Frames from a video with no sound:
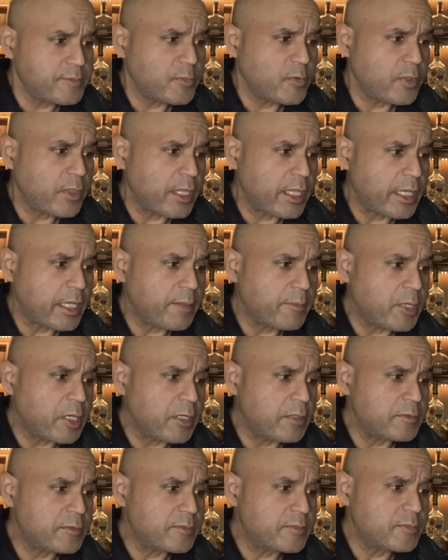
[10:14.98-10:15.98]
Think
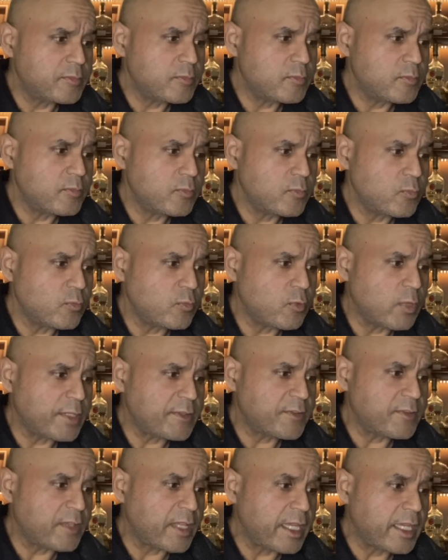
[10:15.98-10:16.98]
about
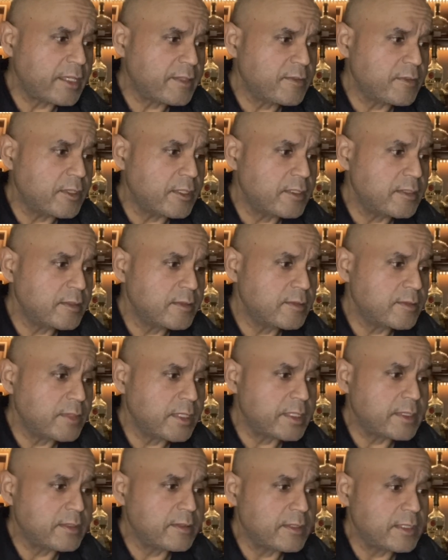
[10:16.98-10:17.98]
what's next.
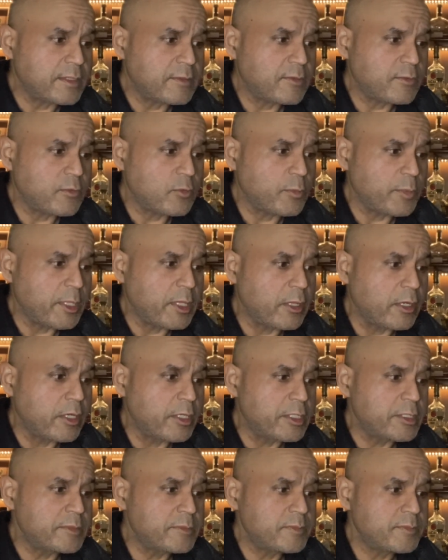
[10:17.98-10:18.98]
What needs to be
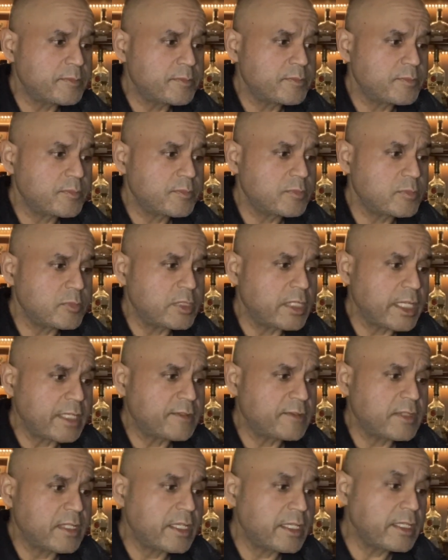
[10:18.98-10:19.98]
done
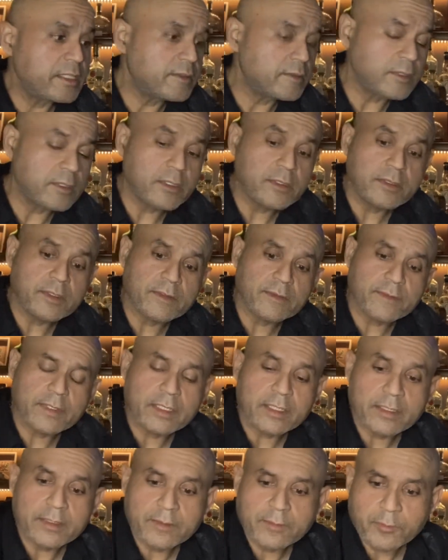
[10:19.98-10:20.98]
next day. If
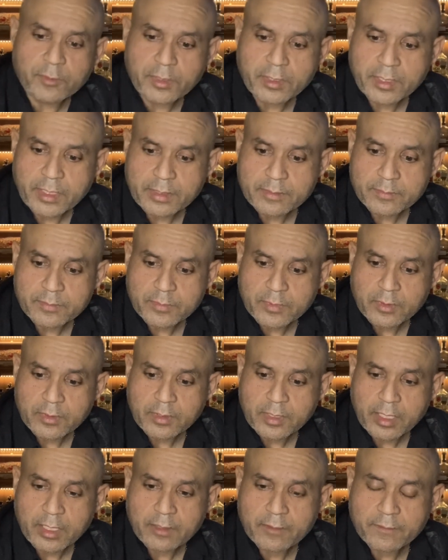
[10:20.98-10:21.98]
we're in
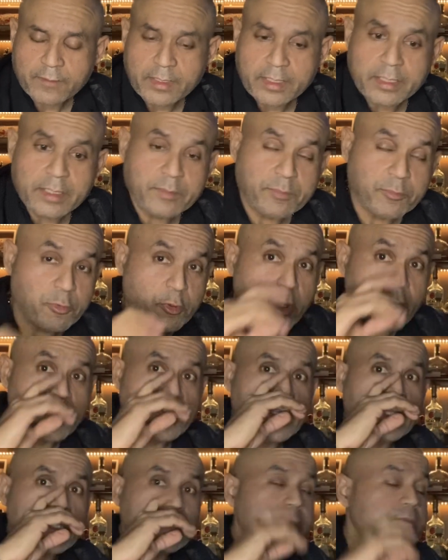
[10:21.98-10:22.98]
some kind of a
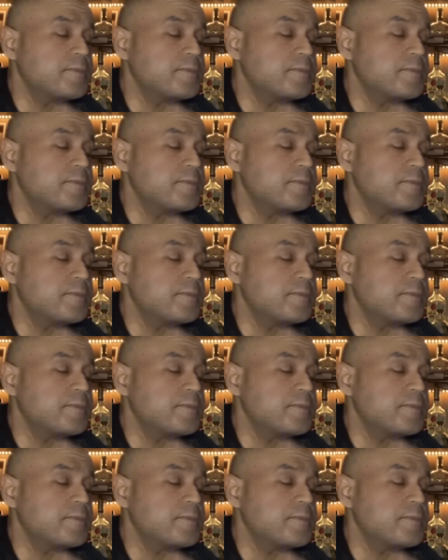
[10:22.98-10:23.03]
project,